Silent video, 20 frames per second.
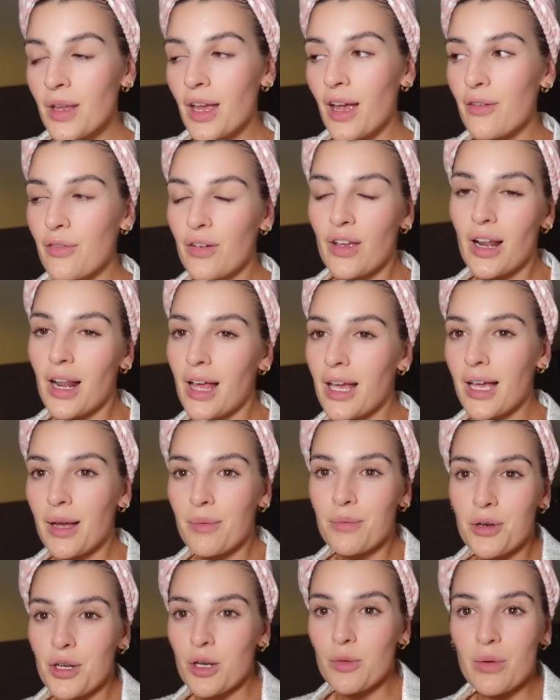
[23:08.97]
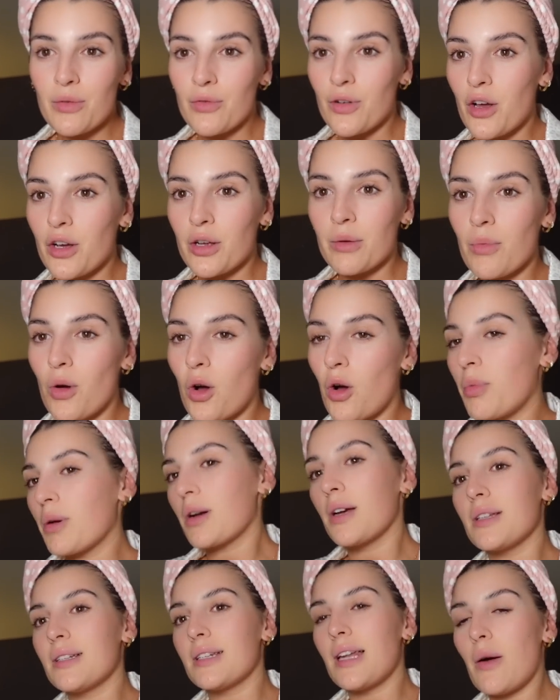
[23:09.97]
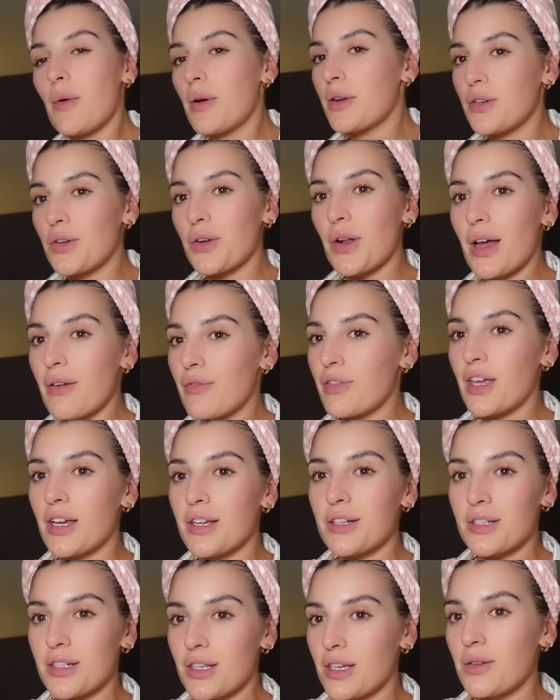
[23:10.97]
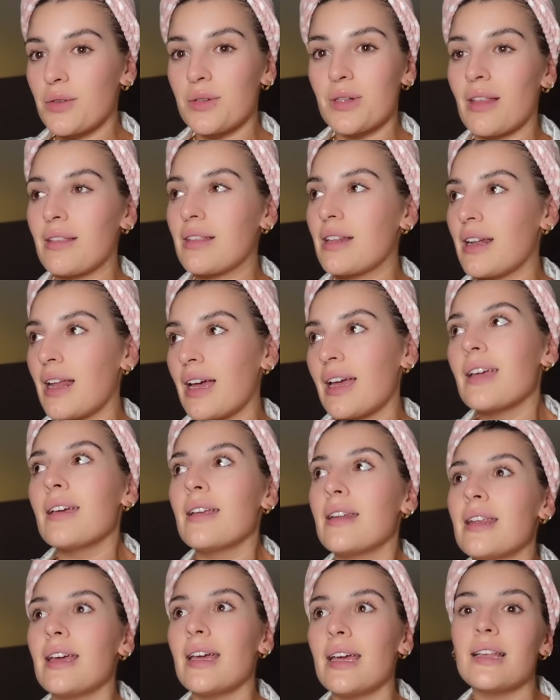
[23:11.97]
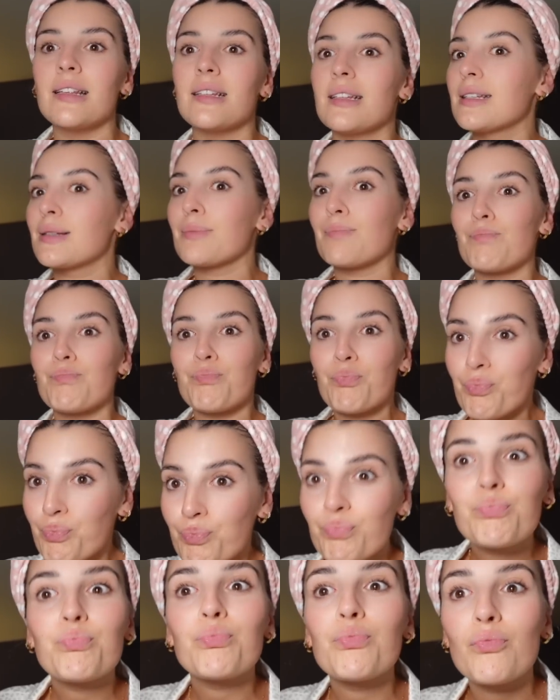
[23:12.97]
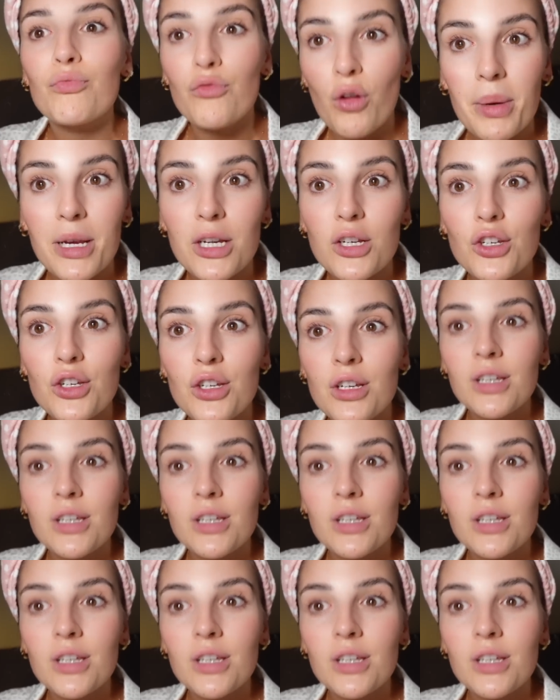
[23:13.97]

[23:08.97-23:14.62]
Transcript: I feel like I'm going to be vlogging more because now I don't have the excuse that the lighting is rubbish.